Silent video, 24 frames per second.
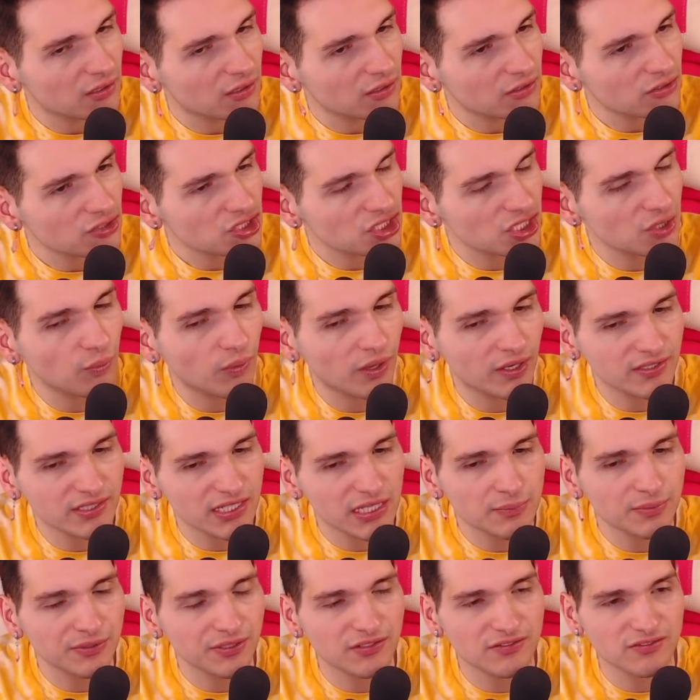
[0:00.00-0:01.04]
she was
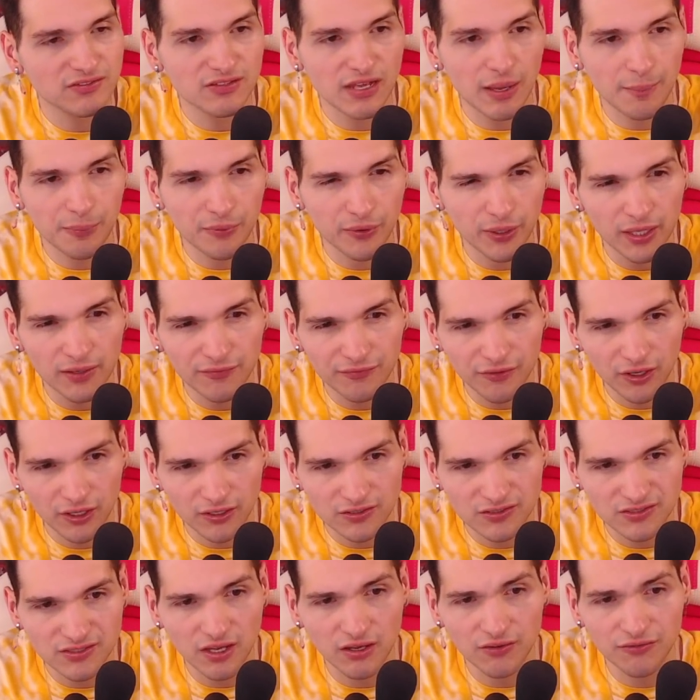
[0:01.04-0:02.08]
able to separate
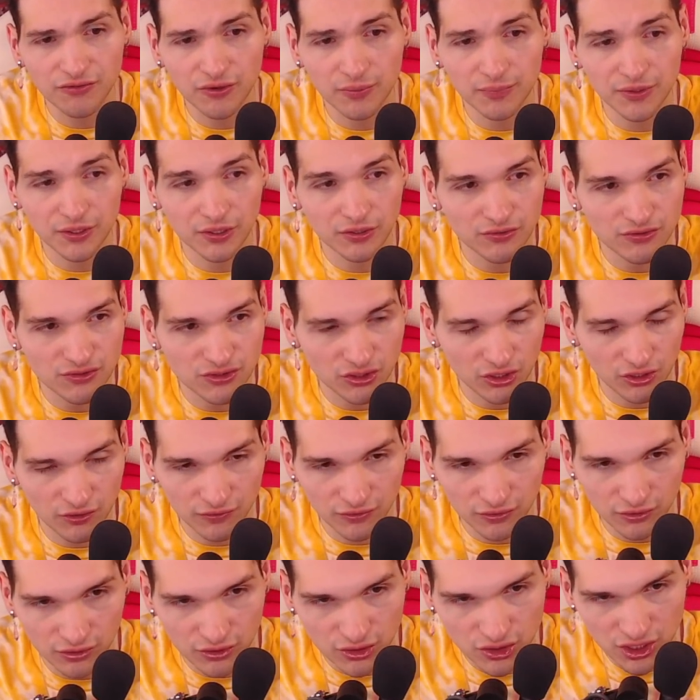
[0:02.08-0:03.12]
herself from the
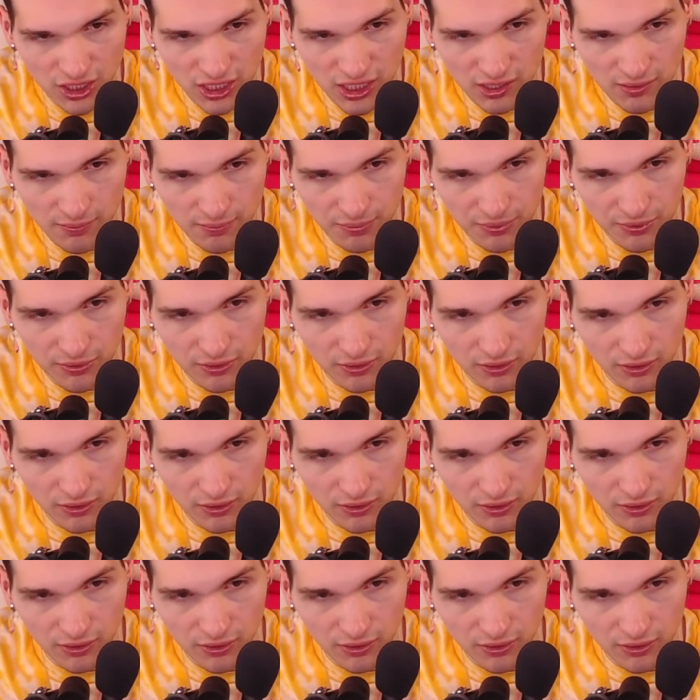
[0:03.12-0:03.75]
conservatorship.